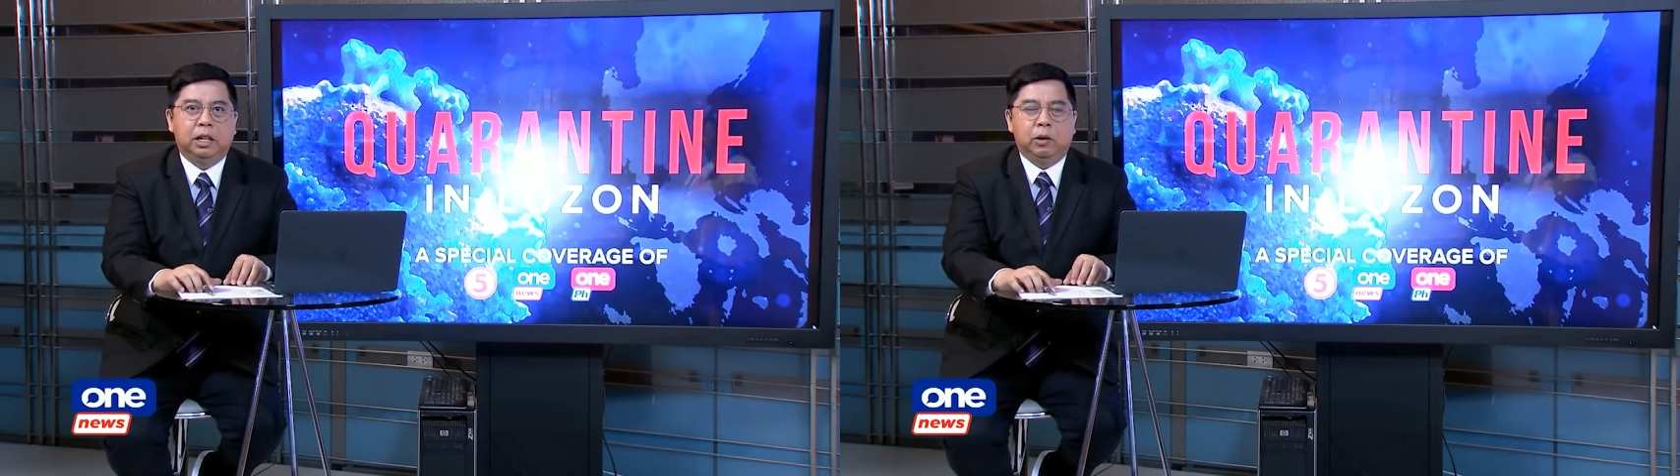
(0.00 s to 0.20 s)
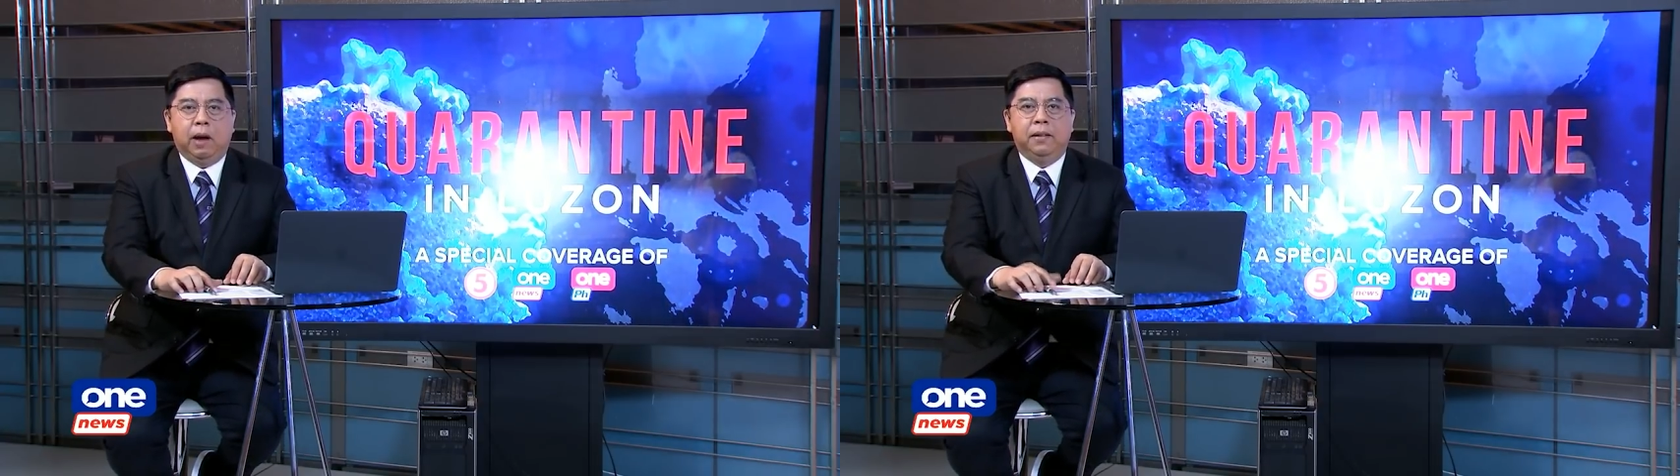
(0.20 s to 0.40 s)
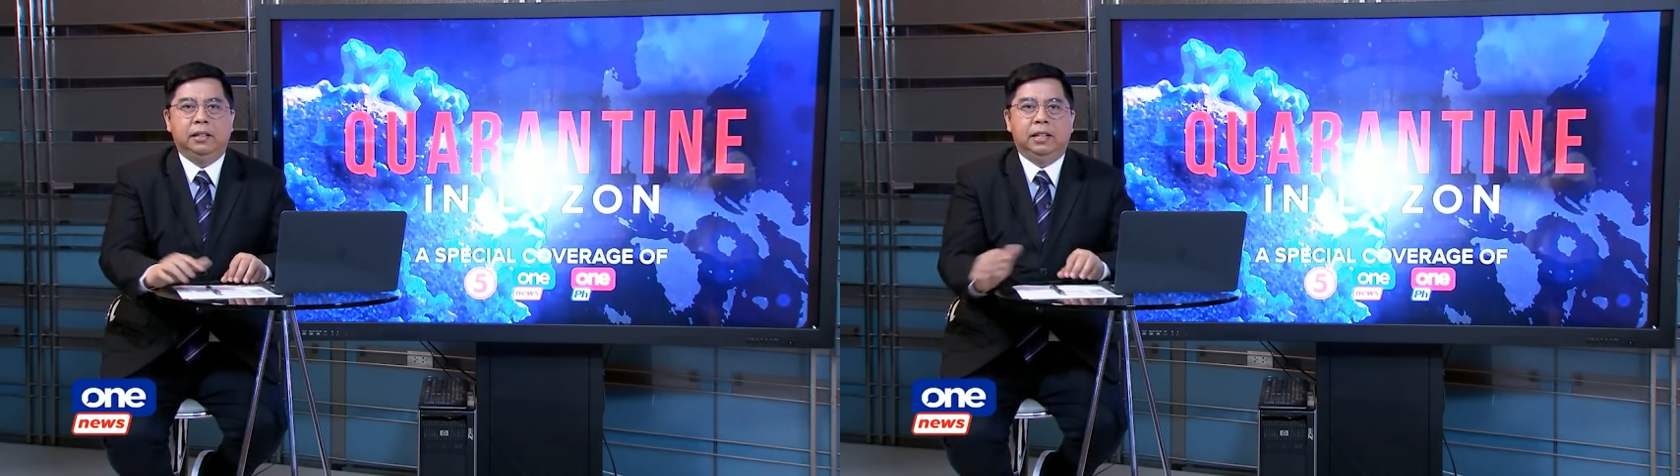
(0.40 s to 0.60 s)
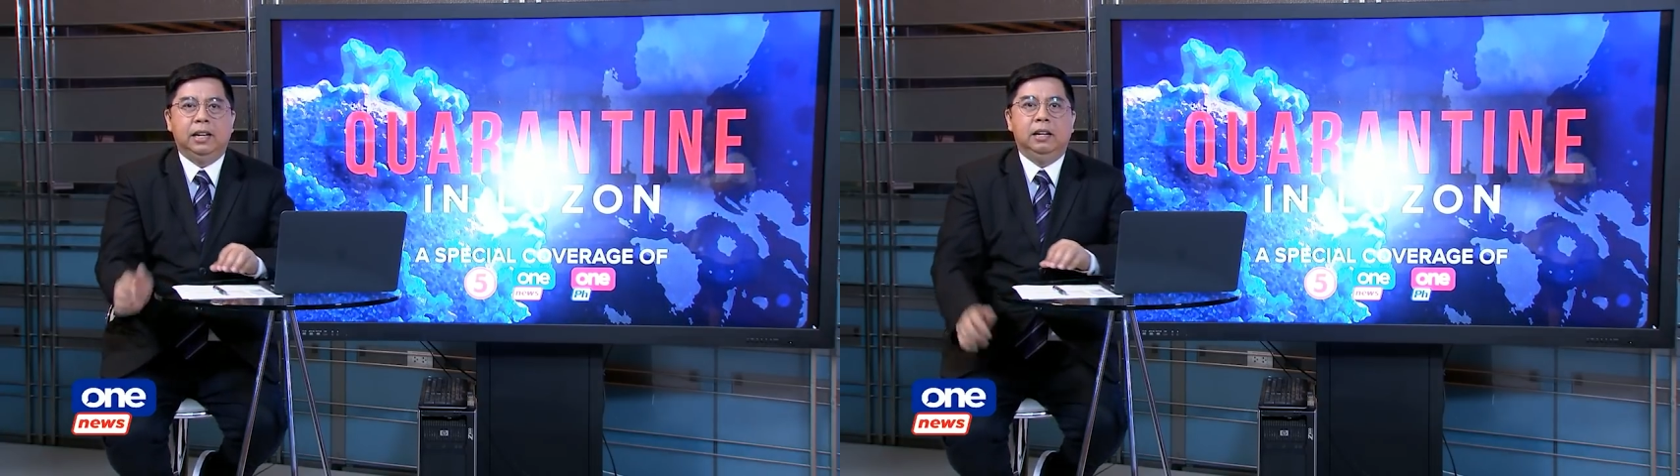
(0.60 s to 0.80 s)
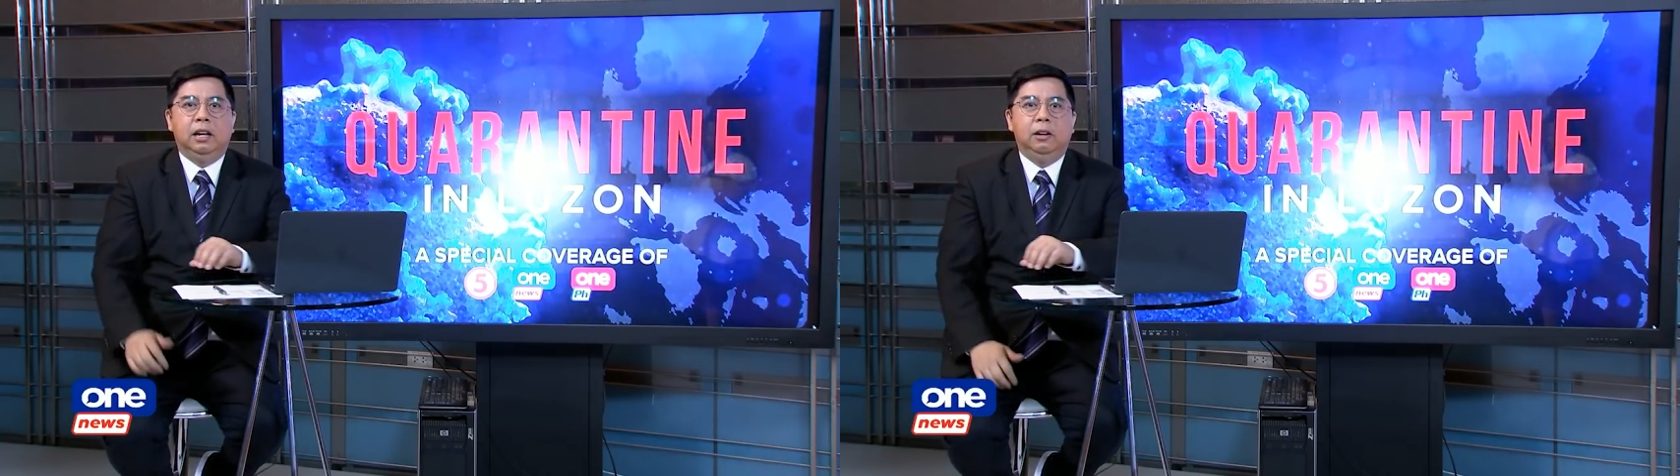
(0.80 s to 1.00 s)

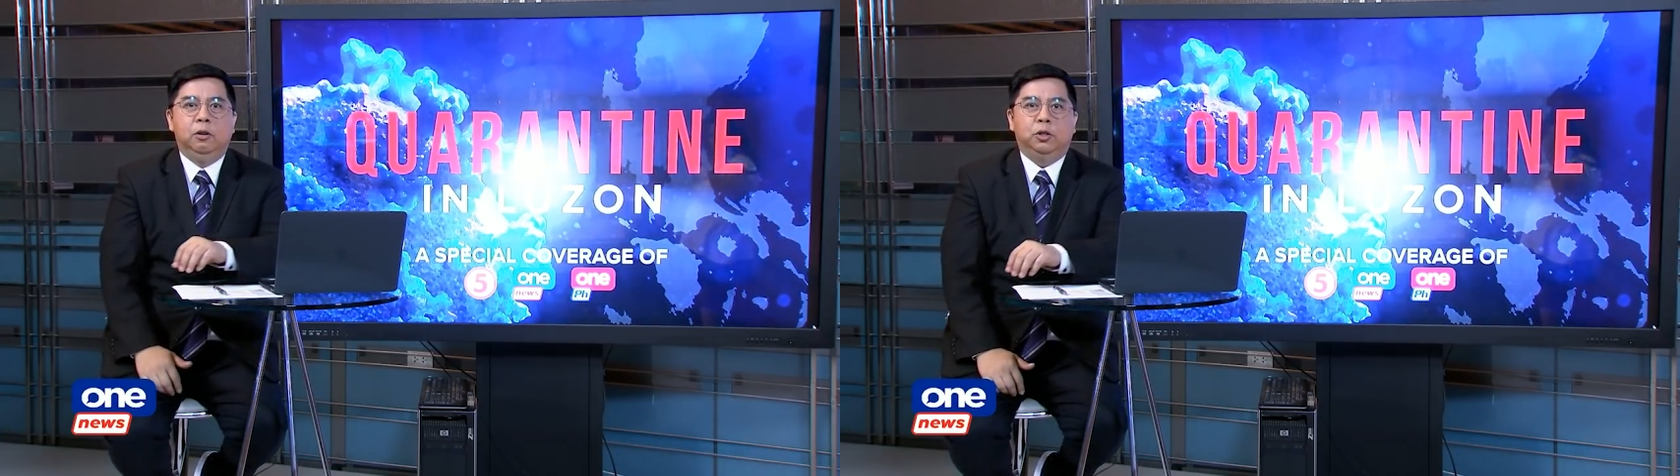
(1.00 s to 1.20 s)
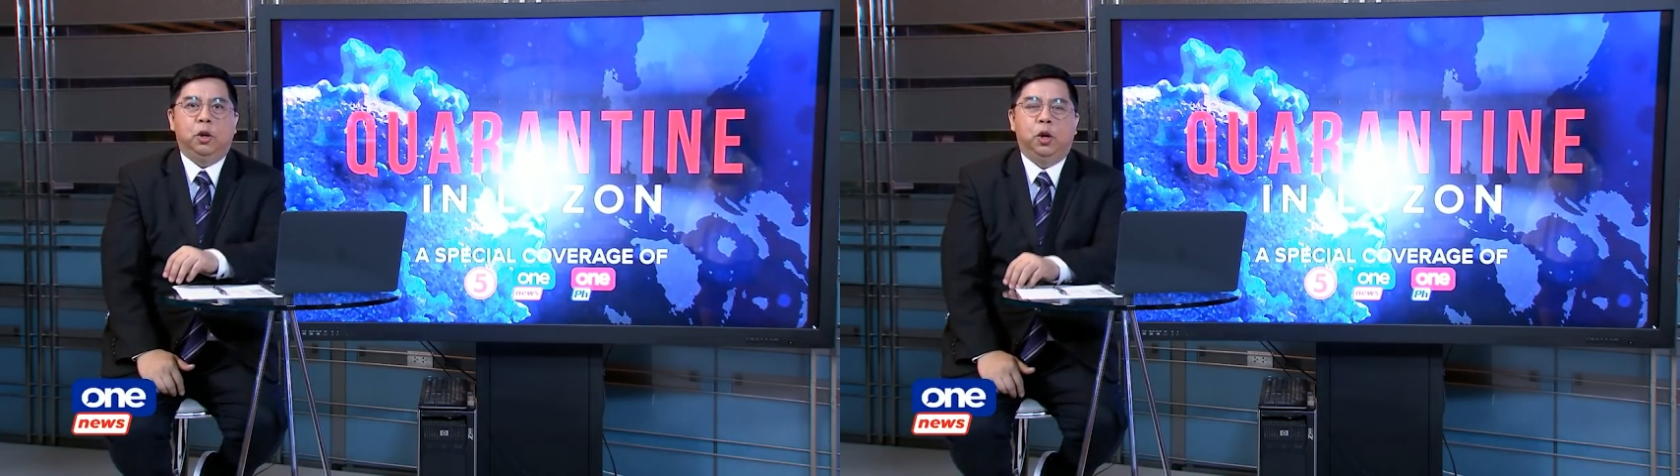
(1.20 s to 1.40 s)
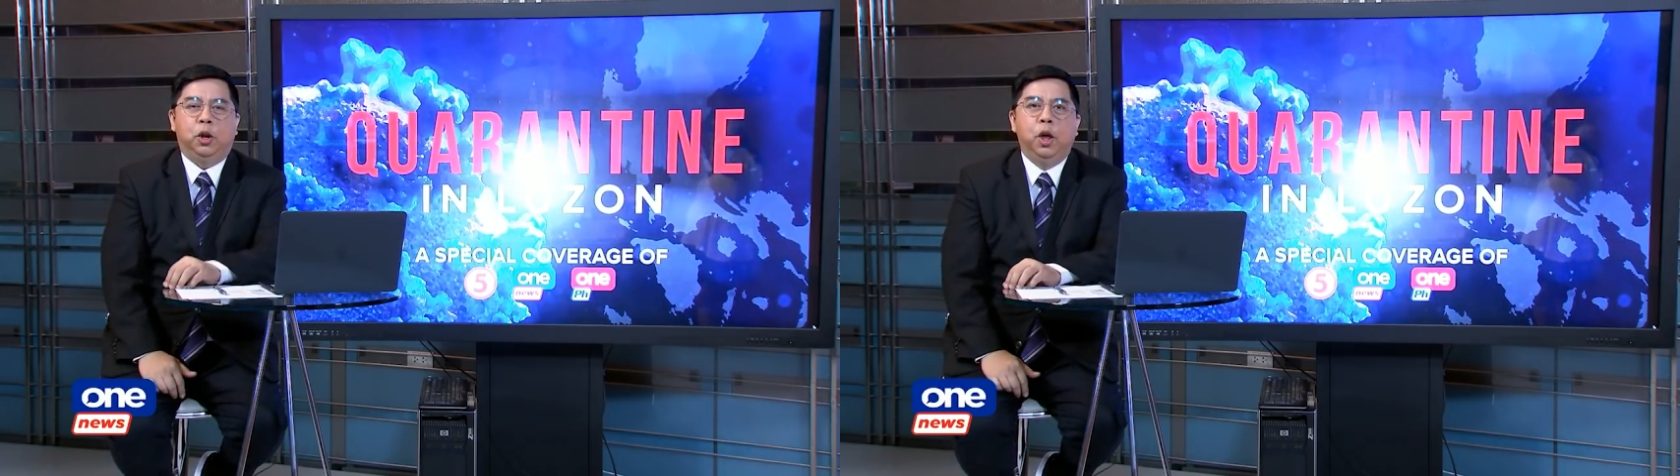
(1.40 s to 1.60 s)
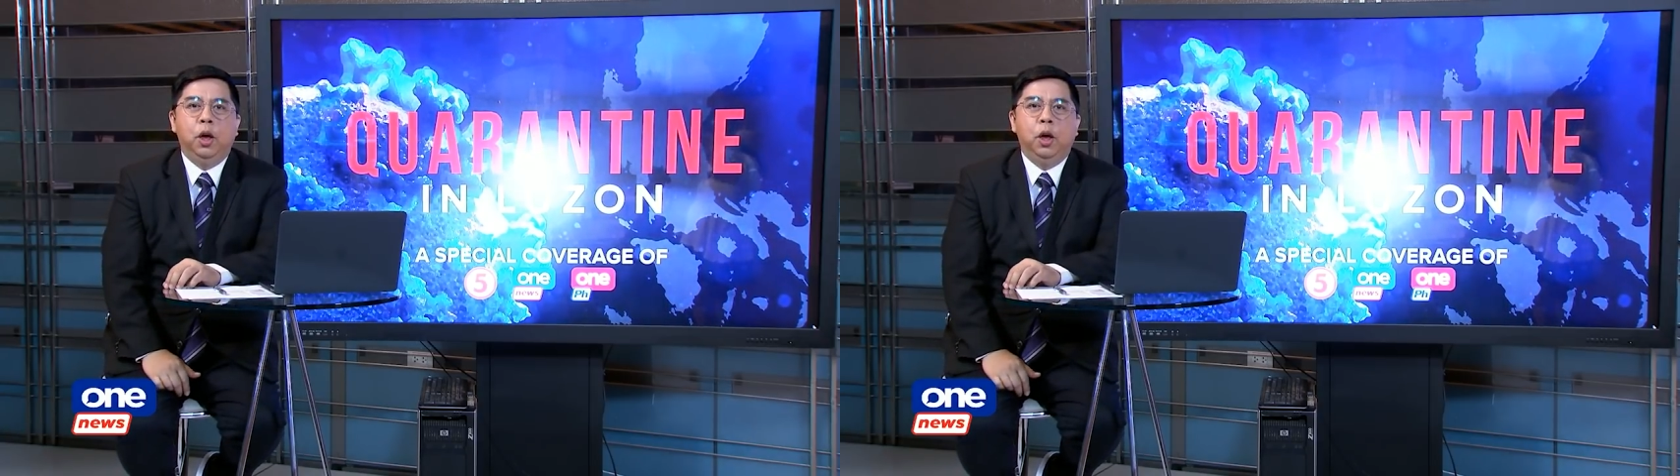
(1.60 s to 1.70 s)
quarantine in Luzon.